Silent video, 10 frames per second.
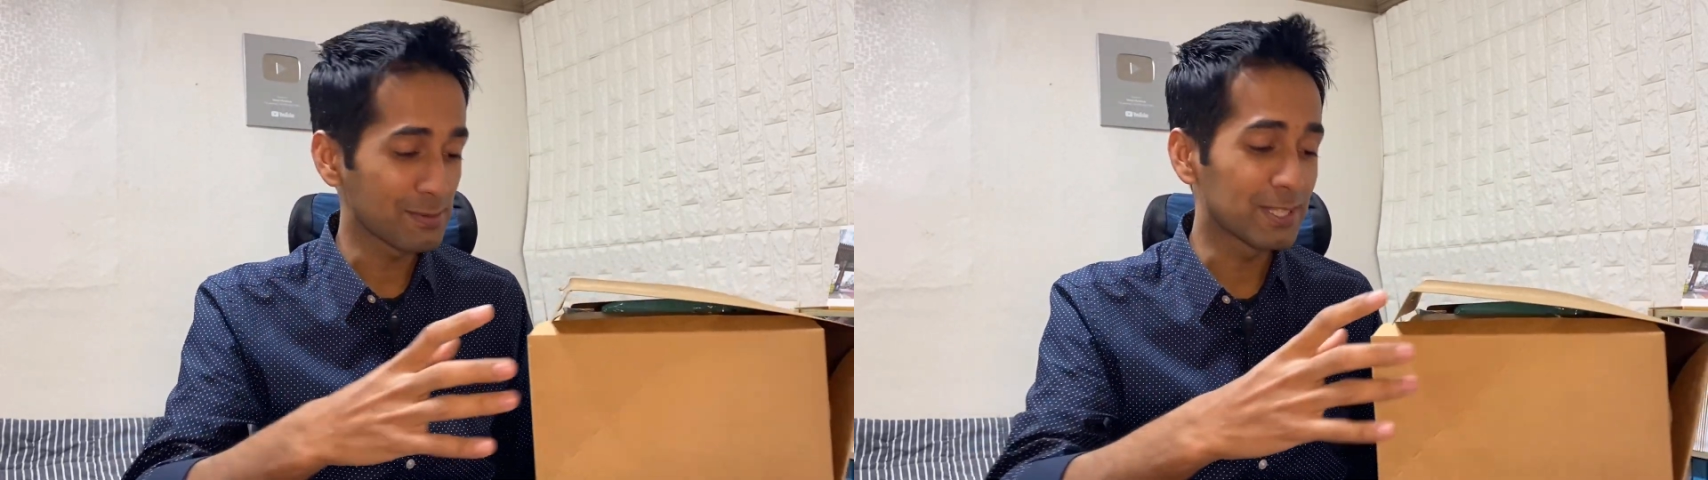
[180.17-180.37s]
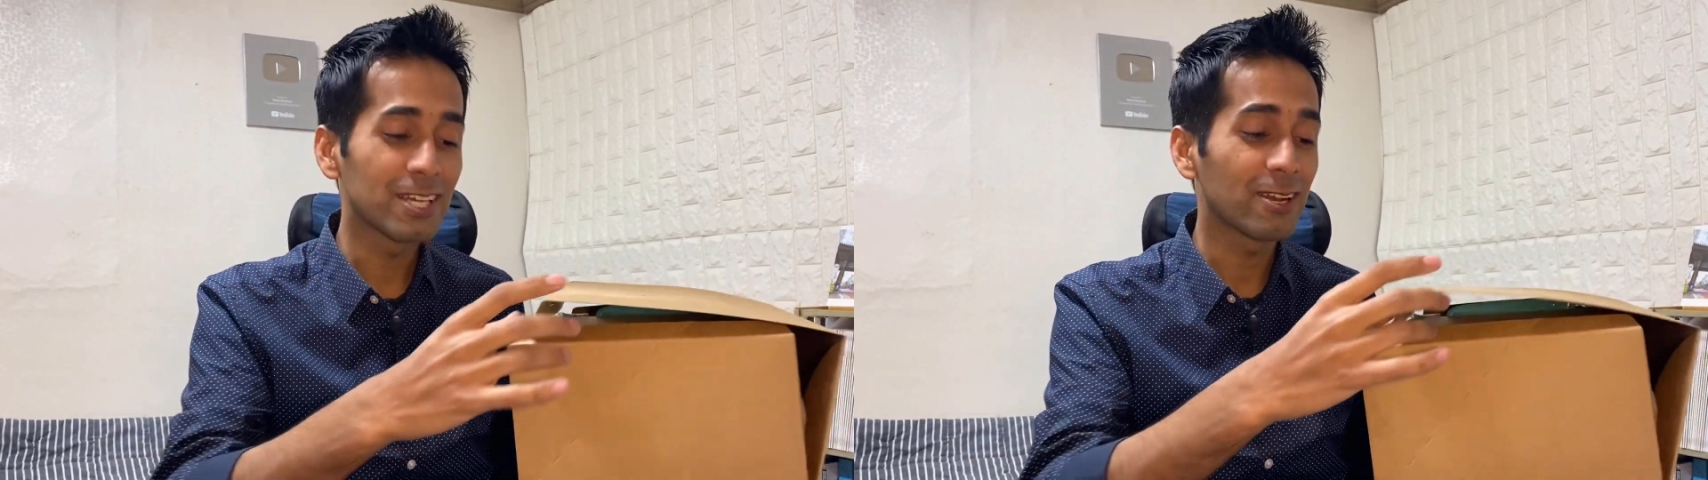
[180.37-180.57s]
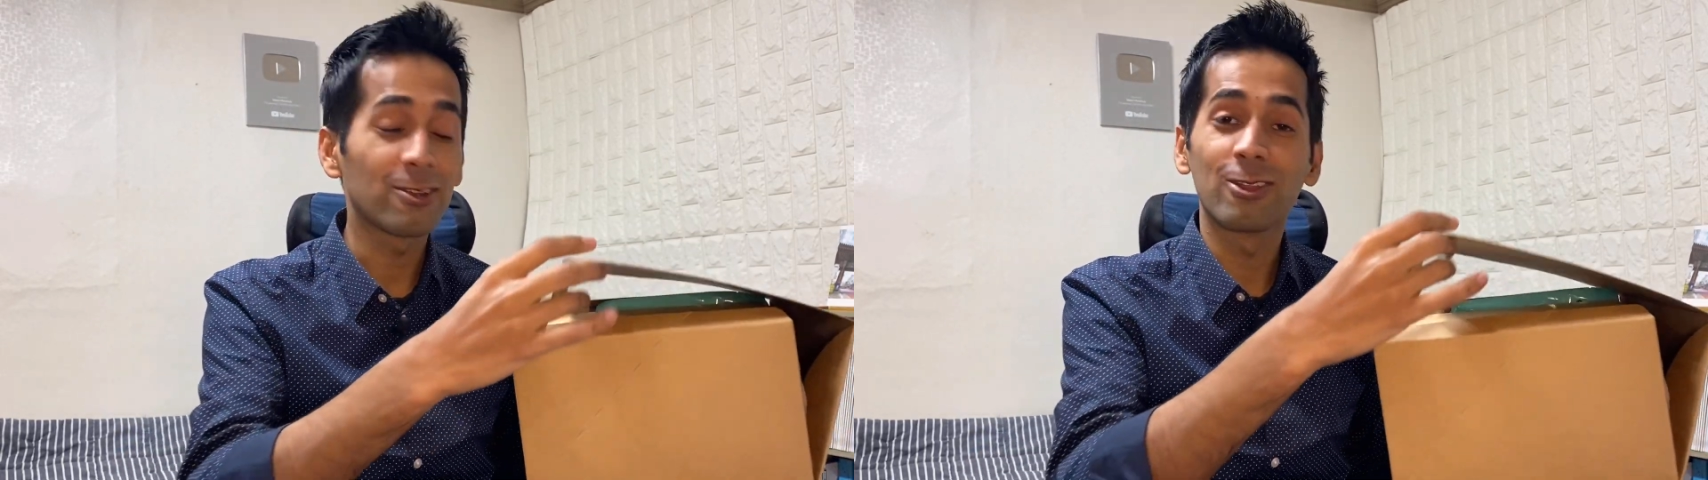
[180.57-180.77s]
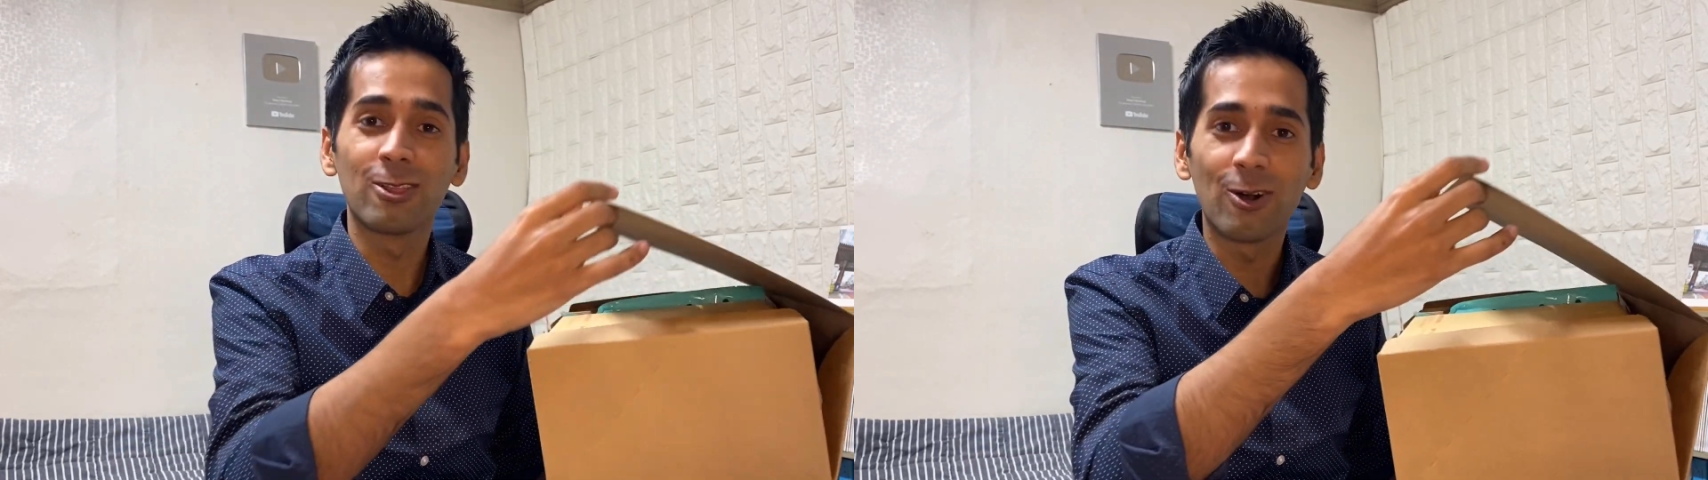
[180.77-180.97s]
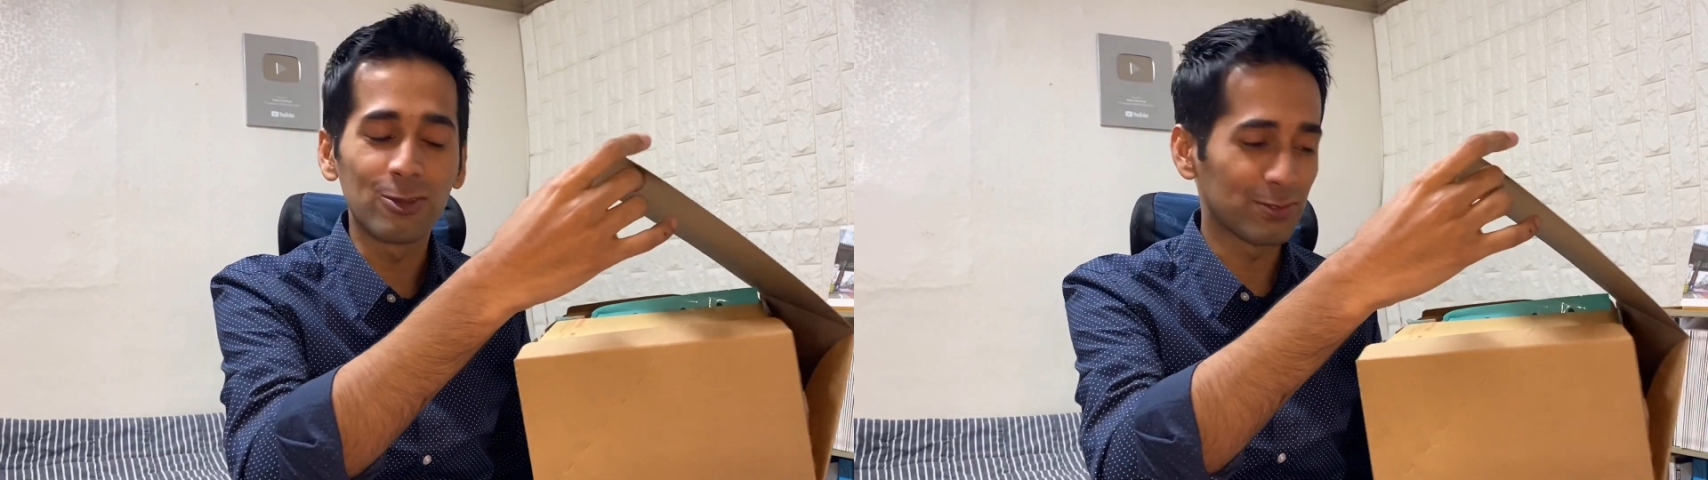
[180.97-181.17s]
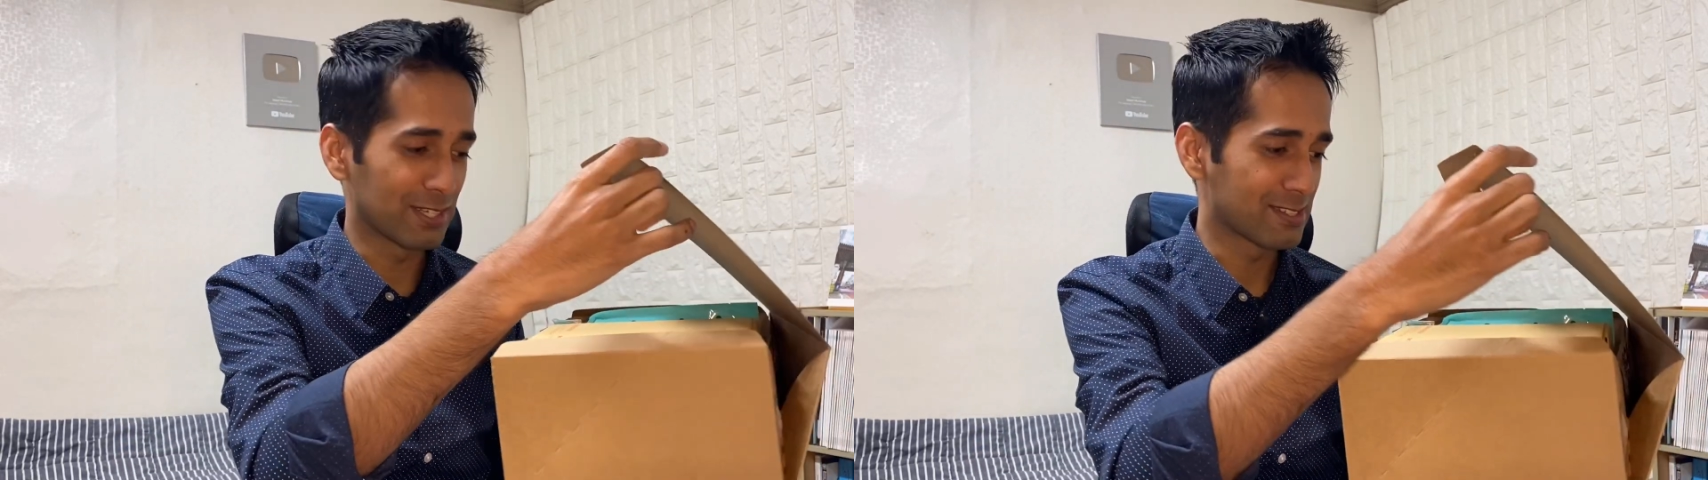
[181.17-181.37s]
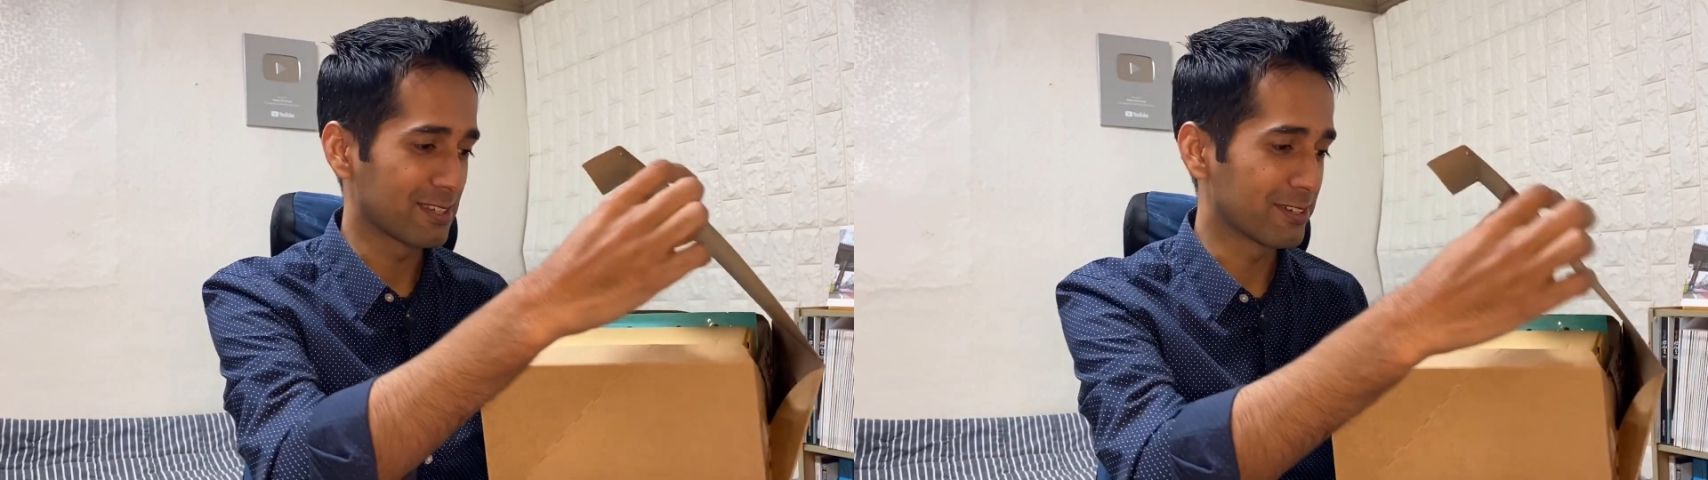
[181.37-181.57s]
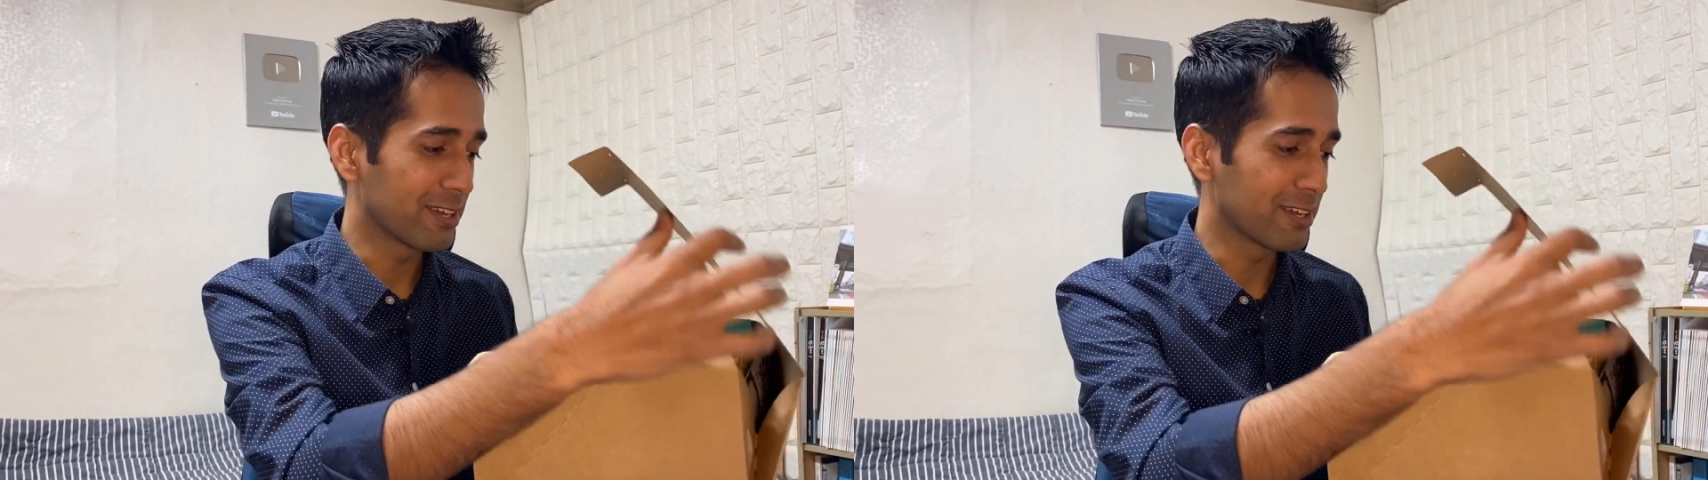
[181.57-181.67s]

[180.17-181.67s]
but there are a lot of things, really